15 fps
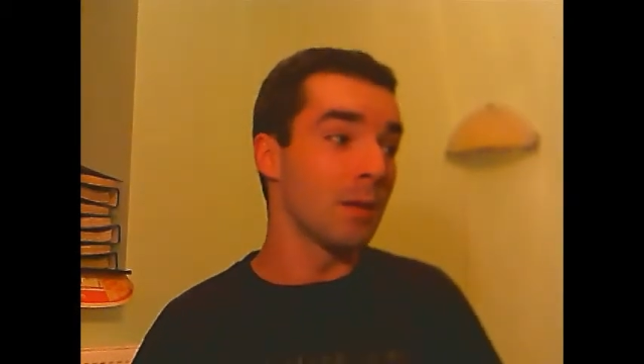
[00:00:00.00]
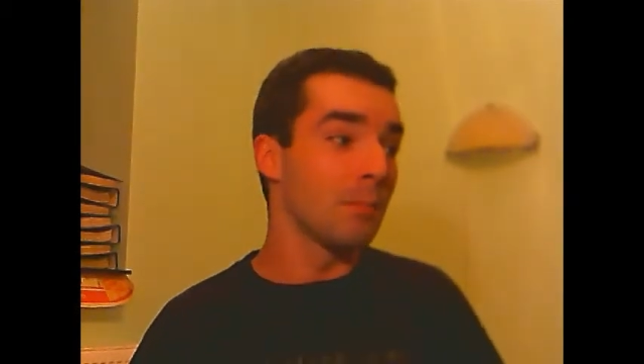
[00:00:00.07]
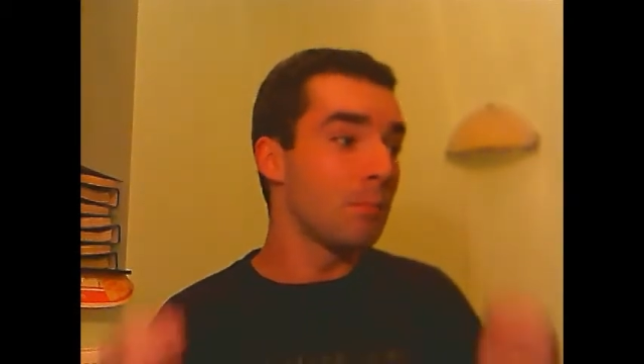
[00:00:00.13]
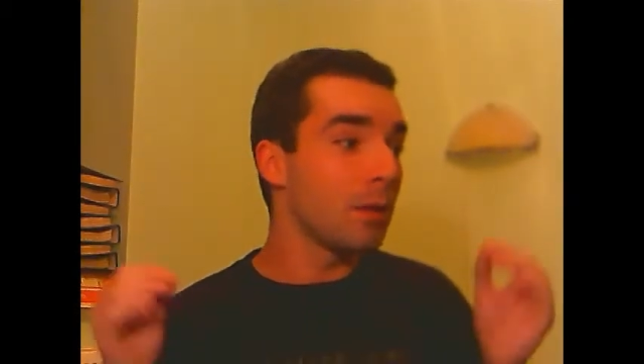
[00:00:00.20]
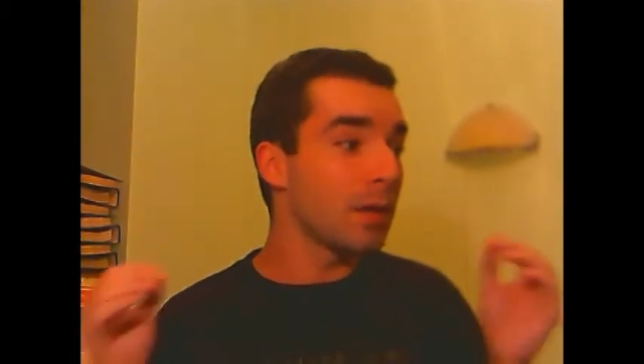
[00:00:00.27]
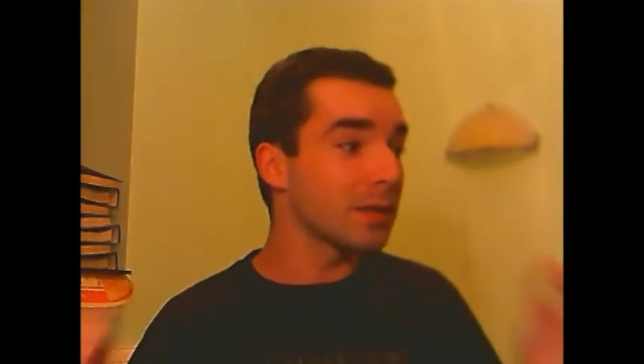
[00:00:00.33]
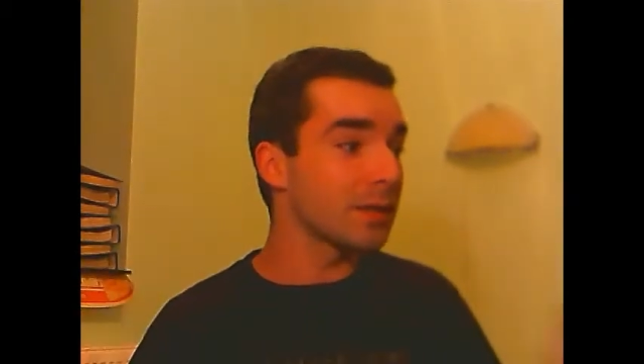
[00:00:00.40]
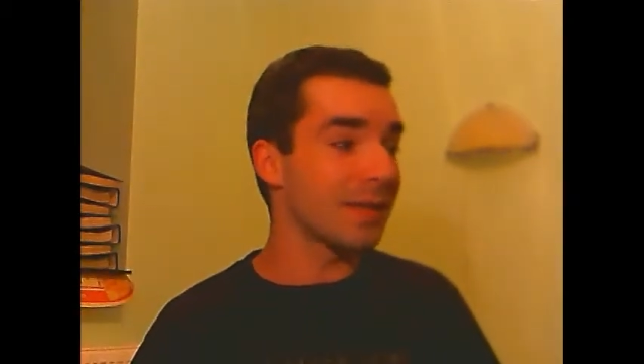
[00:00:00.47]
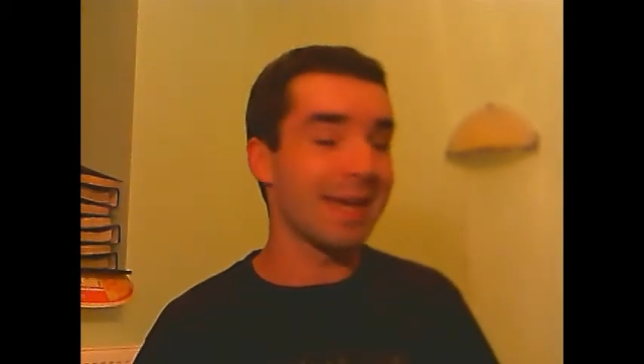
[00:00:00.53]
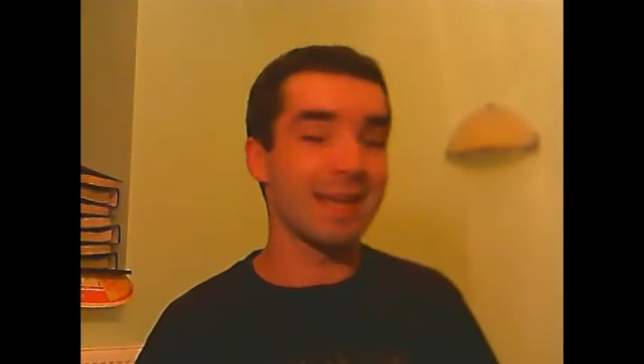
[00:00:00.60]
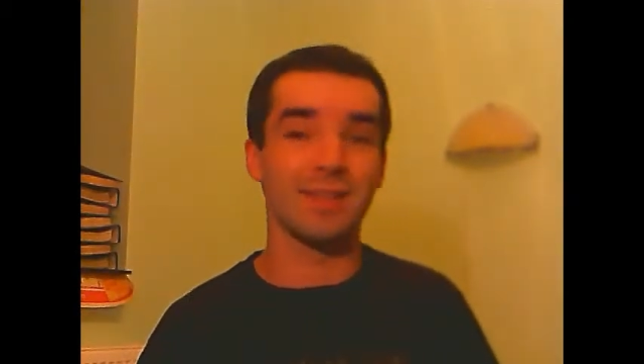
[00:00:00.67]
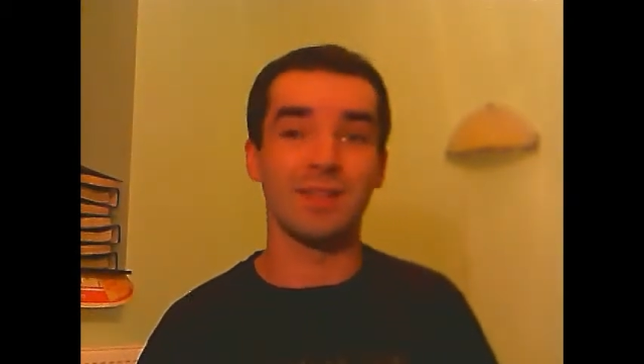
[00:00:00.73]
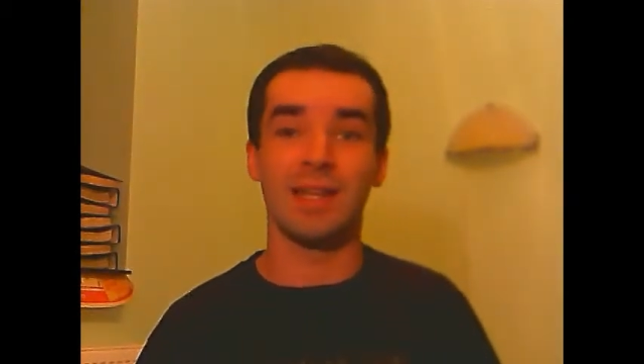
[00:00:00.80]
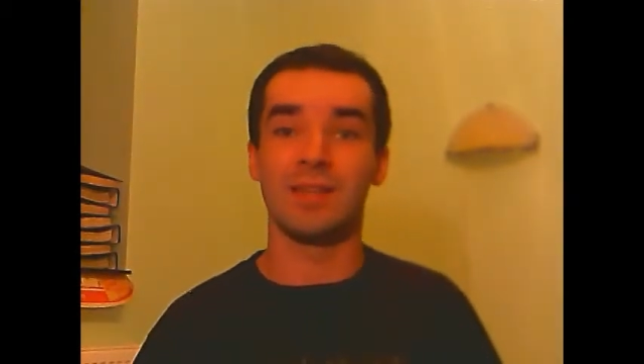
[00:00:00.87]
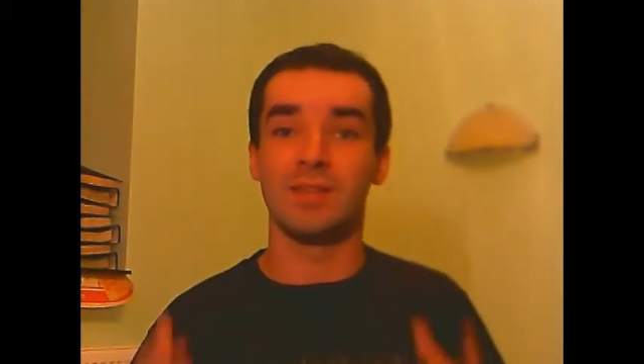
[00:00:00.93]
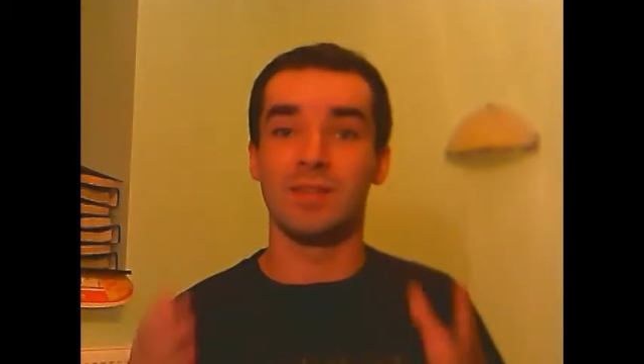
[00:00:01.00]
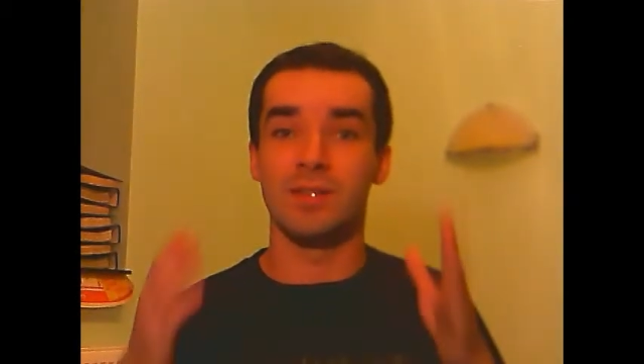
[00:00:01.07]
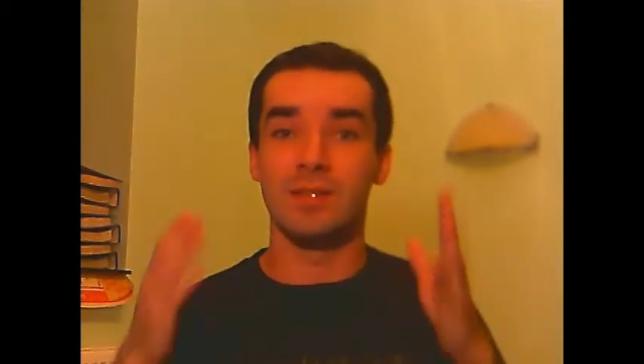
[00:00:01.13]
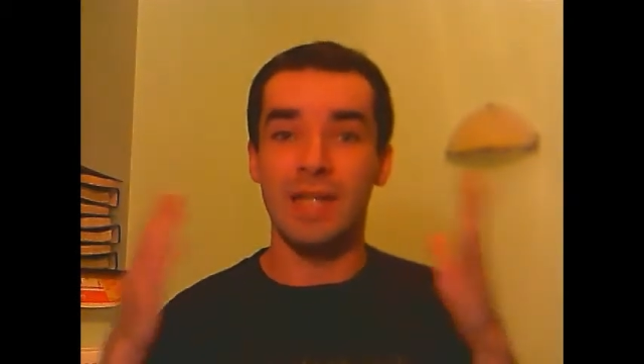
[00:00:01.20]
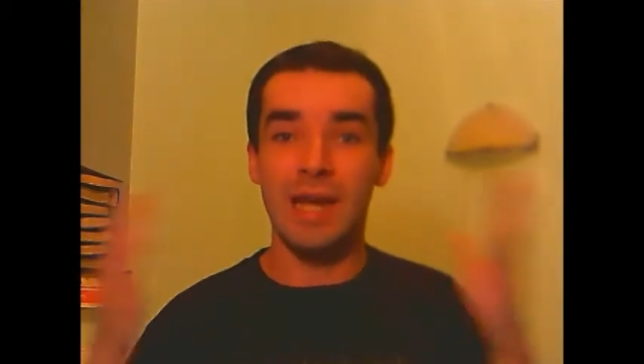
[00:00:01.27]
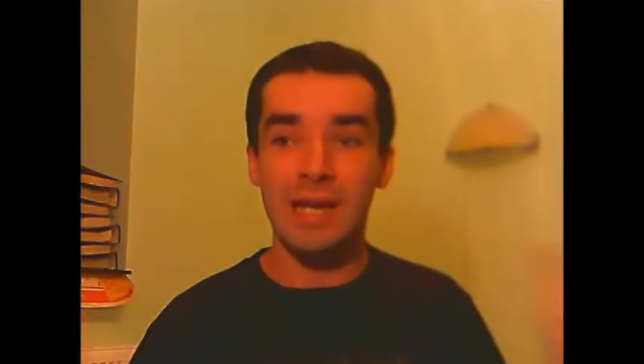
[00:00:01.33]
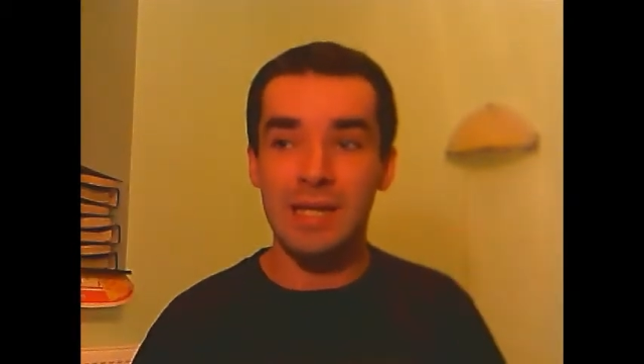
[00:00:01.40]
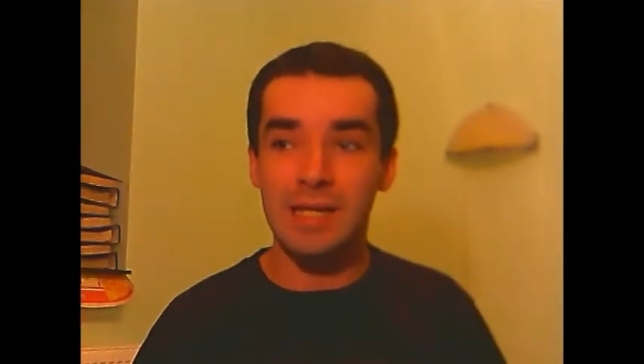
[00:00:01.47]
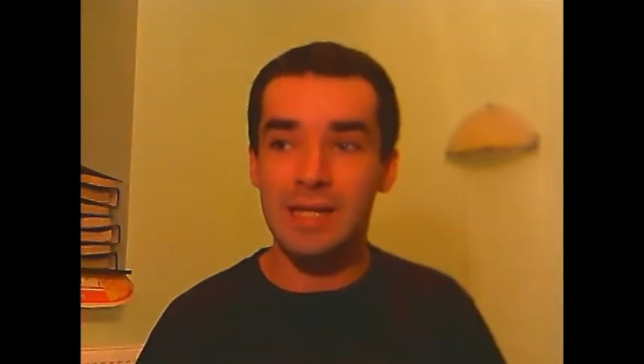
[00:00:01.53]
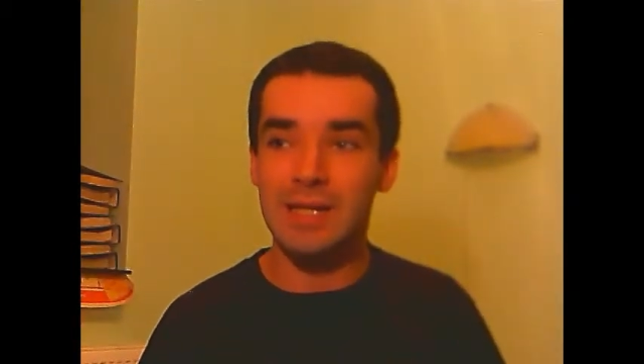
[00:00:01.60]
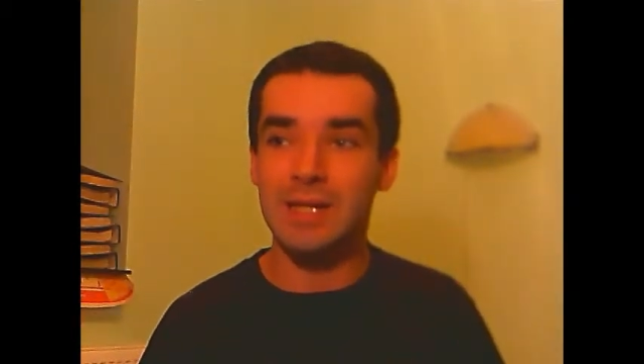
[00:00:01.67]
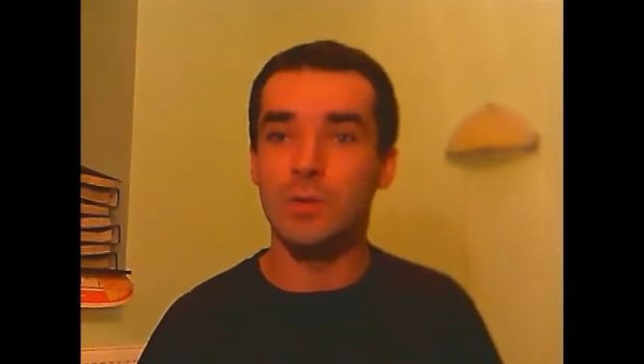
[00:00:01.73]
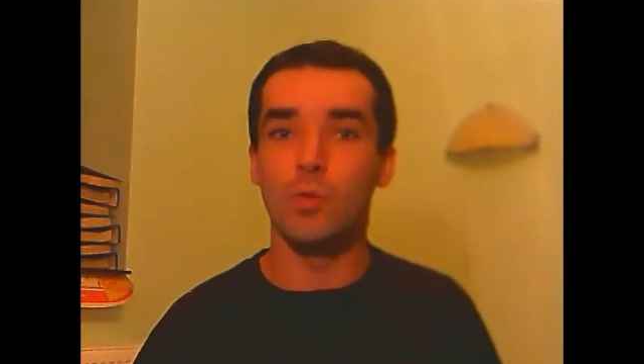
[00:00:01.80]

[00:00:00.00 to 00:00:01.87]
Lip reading: But as an entertaining,